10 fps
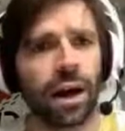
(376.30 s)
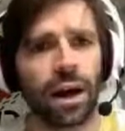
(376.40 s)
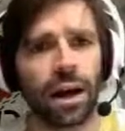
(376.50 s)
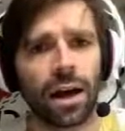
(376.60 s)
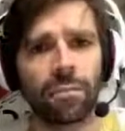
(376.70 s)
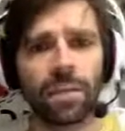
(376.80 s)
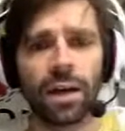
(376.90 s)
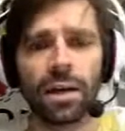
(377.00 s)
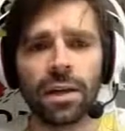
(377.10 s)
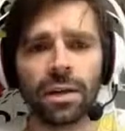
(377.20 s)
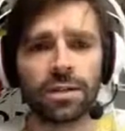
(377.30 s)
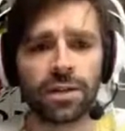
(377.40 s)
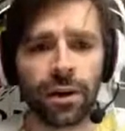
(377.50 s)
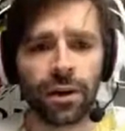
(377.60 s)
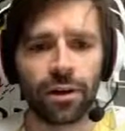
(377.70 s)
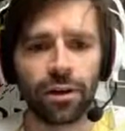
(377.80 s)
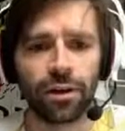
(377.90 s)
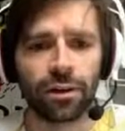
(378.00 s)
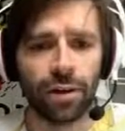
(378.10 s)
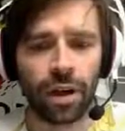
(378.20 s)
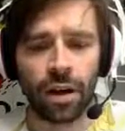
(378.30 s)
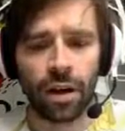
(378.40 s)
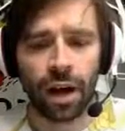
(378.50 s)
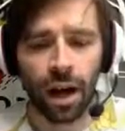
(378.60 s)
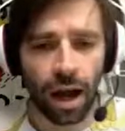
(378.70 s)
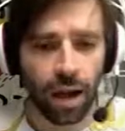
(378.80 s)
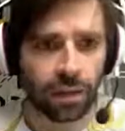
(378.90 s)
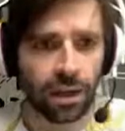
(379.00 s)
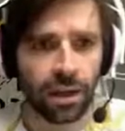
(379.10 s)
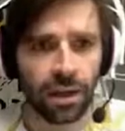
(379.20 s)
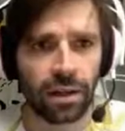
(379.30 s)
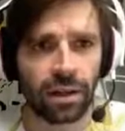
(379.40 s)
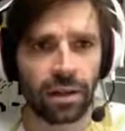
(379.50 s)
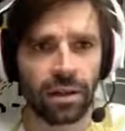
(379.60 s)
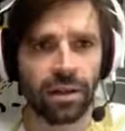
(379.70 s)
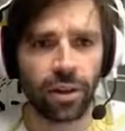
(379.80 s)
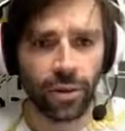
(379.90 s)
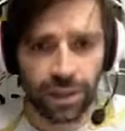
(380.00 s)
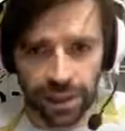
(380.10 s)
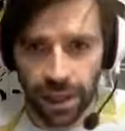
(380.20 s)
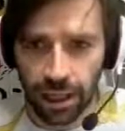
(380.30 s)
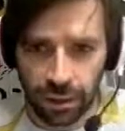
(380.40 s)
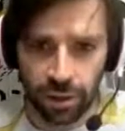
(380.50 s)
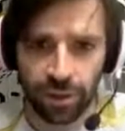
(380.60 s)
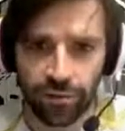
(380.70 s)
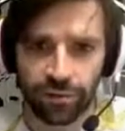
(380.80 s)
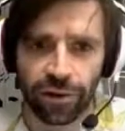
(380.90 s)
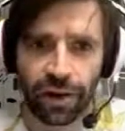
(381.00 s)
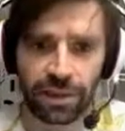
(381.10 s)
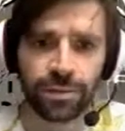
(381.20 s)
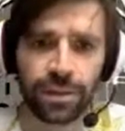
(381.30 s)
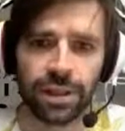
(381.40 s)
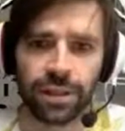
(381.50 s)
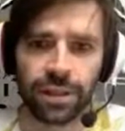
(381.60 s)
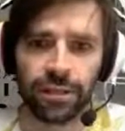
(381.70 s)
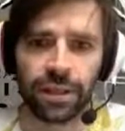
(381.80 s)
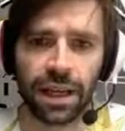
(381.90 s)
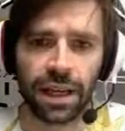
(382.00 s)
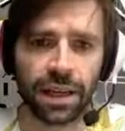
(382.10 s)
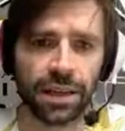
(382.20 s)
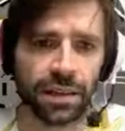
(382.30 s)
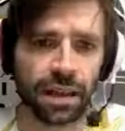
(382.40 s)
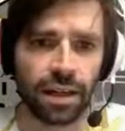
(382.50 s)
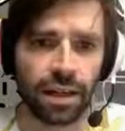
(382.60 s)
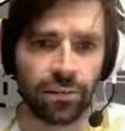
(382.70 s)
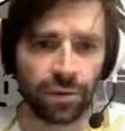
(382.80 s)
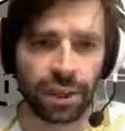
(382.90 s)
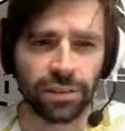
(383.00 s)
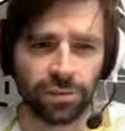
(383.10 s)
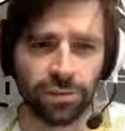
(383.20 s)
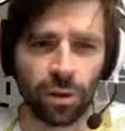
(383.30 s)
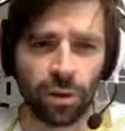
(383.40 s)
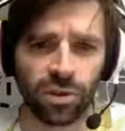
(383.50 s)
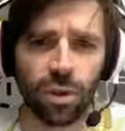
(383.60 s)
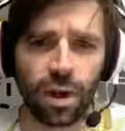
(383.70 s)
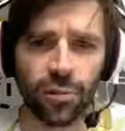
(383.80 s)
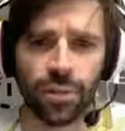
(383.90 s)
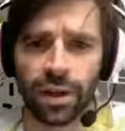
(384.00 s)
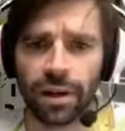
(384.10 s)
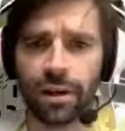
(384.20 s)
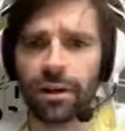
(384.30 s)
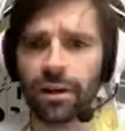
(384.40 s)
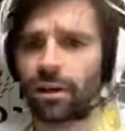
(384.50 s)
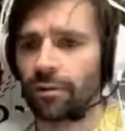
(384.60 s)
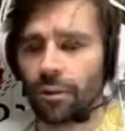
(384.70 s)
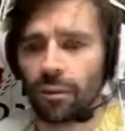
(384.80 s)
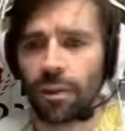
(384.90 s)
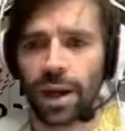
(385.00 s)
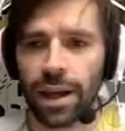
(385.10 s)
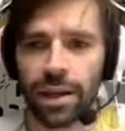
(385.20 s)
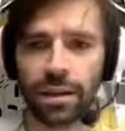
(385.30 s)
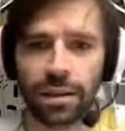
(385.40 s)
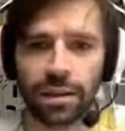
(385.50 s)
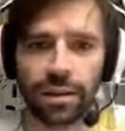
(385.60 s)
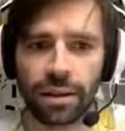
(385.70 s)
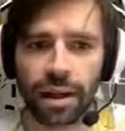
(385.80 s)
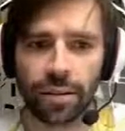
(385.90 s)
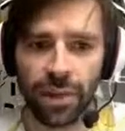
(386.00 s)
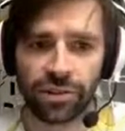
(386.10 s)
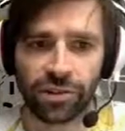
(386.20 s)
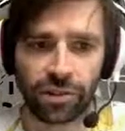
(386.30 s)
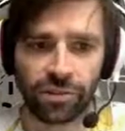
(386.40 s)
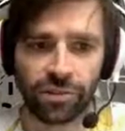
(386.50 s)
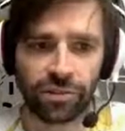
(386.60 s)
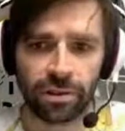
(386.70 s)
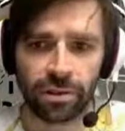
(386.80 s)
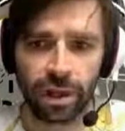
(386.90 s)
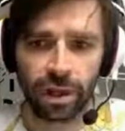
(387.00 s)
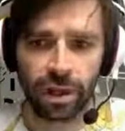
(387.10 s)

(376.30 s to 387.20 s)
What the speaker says: Um, so I'm going to go into that a little bit first because I feel like it really informed quite a bit of the way that I bench coached